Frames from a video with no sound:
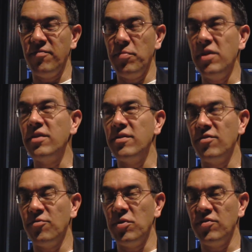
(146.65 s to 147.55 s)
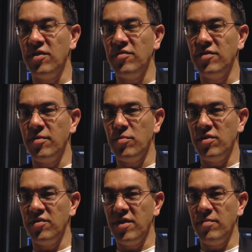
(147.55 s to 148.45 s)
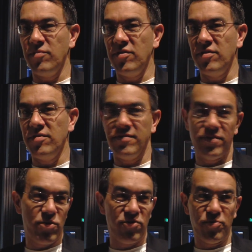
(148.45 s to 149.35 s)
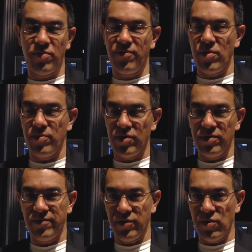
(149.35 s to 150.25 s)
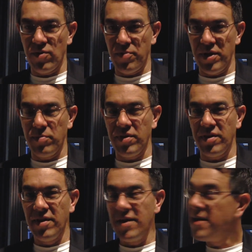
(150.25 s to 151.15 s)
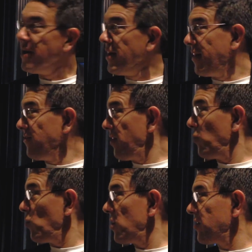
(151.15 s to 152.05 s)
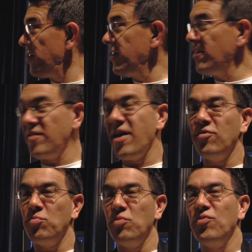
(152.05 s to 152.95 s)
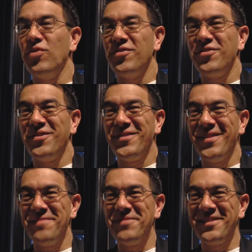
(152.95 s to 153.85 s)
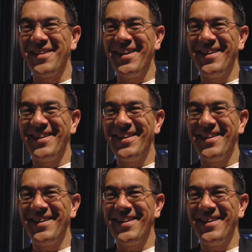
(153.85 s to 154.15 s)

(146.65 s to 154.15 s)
I've been on the small stage a number of times and, of course, performed all over North Bay, but I've never worked in this house before, so I'm excited.